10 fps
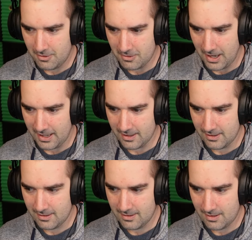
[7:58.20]
Okay.
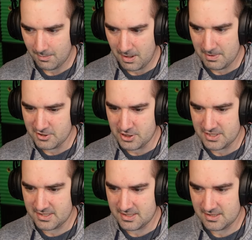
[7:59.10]
Maybe it's
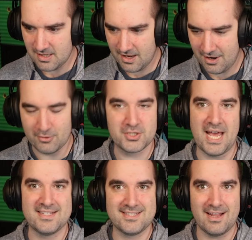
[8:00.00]
just another
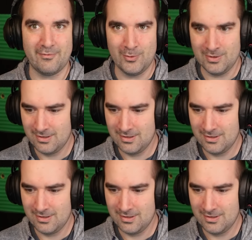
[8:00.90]
test level?